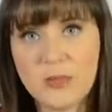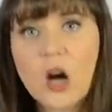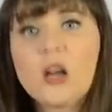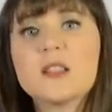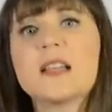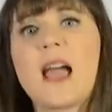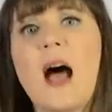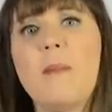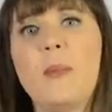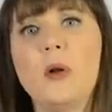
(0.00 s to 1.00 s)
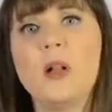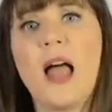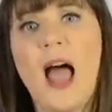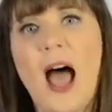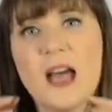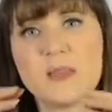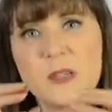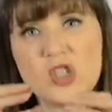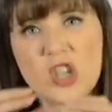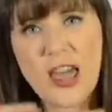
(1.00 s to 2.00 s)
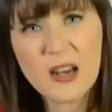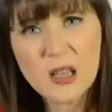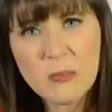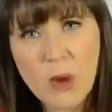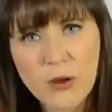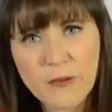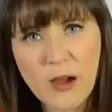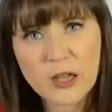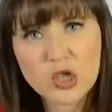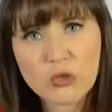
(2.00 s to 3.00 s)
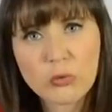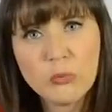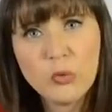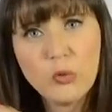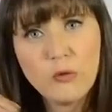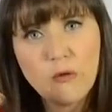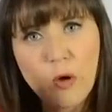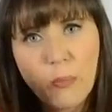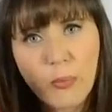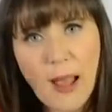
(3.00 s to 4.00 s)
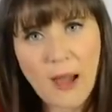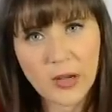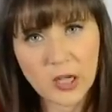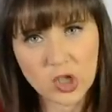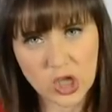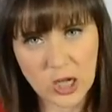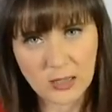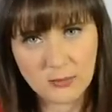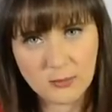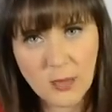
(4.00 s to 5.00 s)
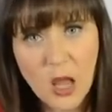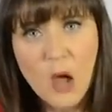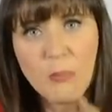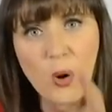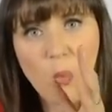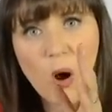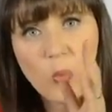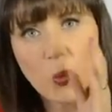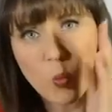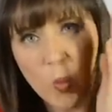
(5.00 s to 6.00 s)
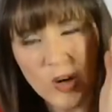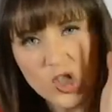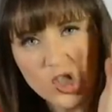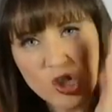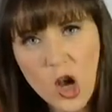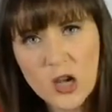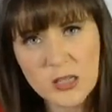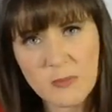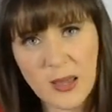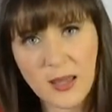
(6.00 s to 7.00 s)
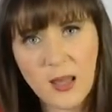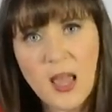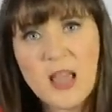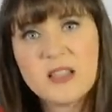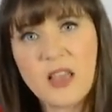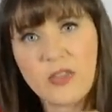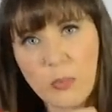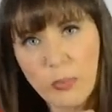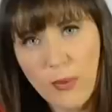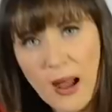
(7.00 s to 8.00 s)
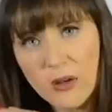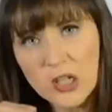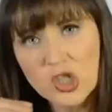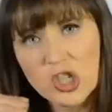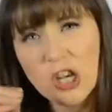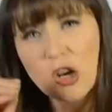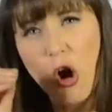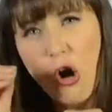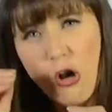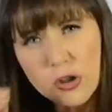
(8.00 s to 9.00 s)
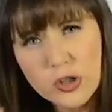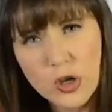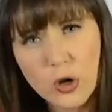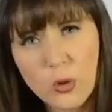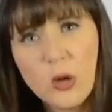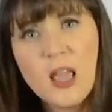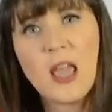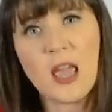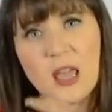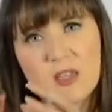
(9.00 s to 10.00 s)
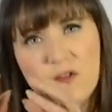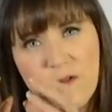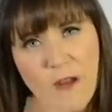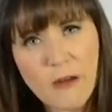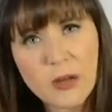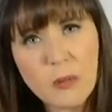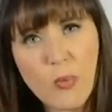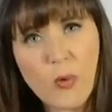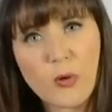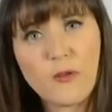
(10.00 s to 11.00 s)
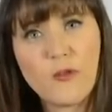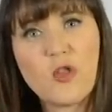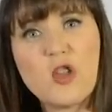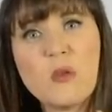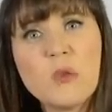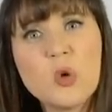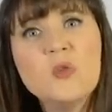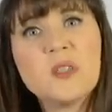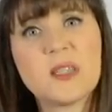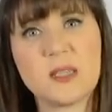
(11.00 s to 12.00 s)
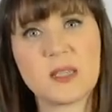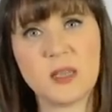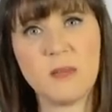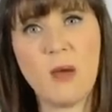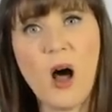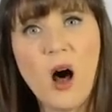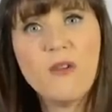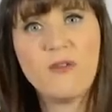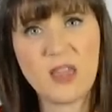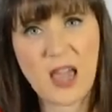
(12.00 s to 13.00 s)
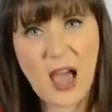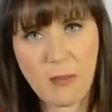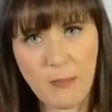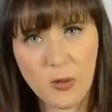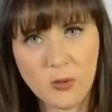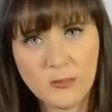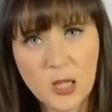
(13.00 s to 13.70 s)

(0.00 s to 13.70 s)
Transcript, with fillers: The Arctic apple has been genetically modified to remove the Browning gene. But what, what shocks me is that the Browning gene also is very important for the immune system of the apple.